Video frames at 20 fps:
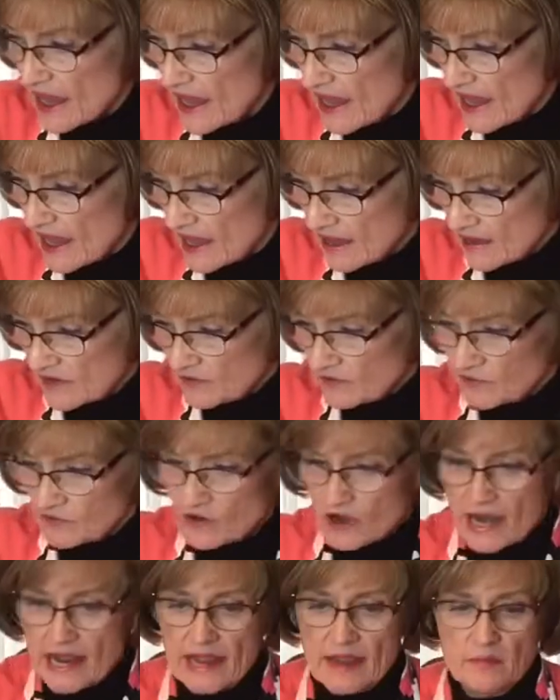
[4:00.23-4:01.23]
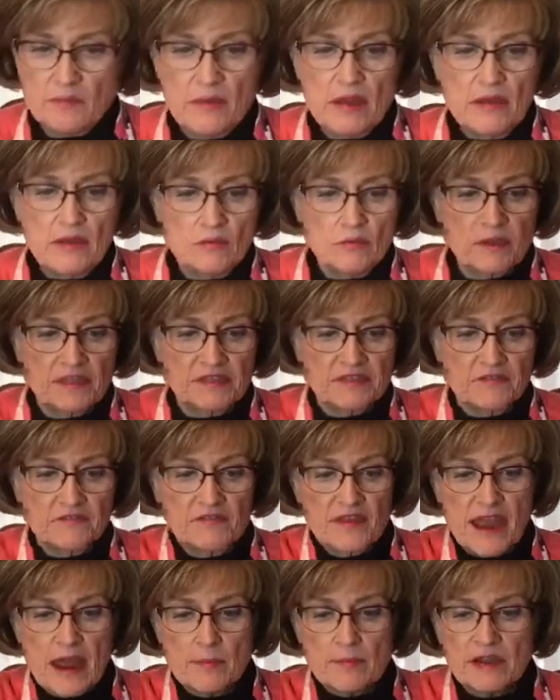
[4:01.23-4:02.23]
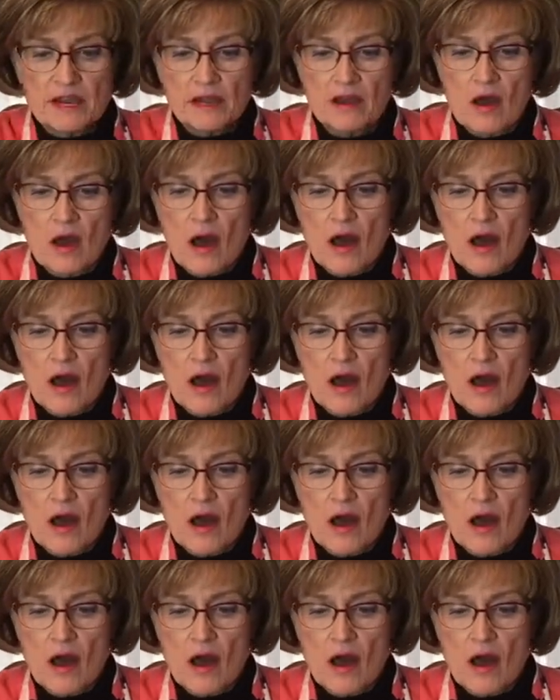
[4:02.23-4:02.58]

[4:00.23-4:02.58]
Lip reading: a frame with the fabric